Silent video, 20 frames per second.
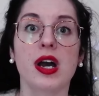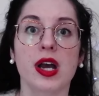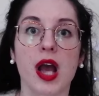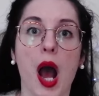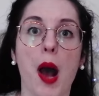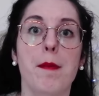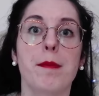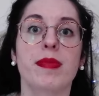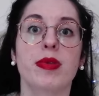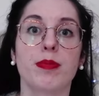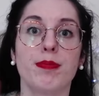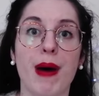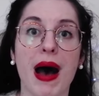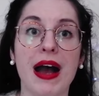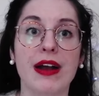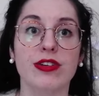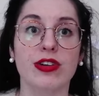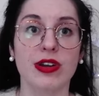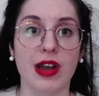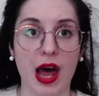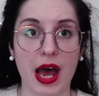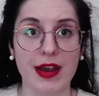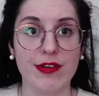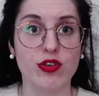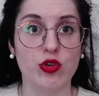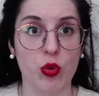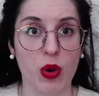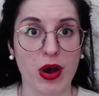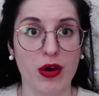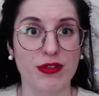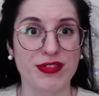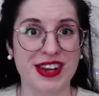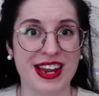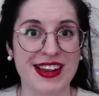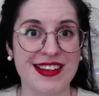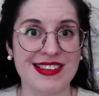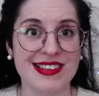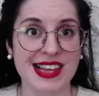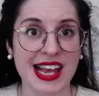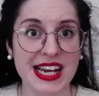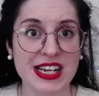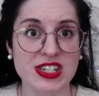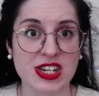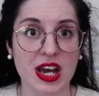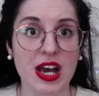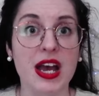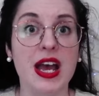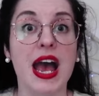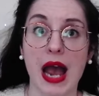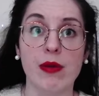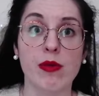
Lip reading: comes back to life 12 days later